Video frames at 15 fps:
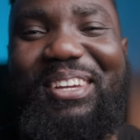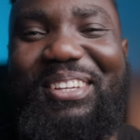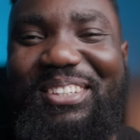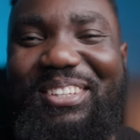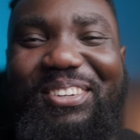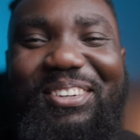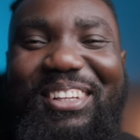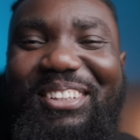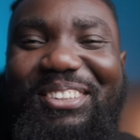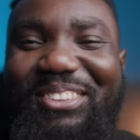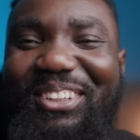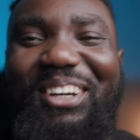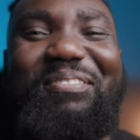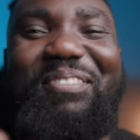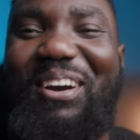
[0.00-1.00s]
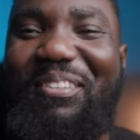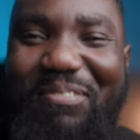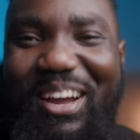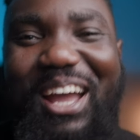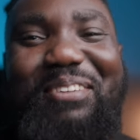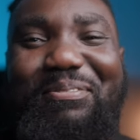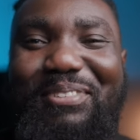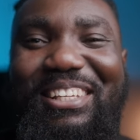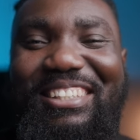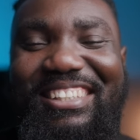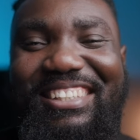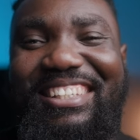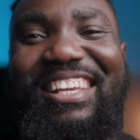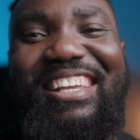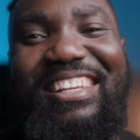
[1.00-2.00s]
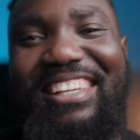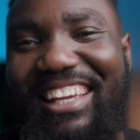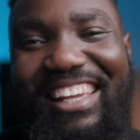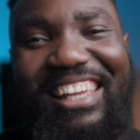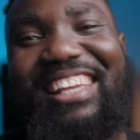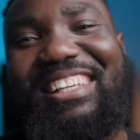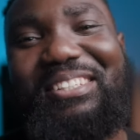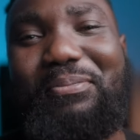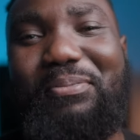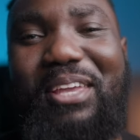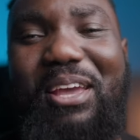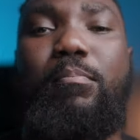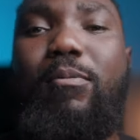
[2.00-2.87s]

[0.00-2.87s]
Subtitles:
So let's talk about five places you can get cheap gear.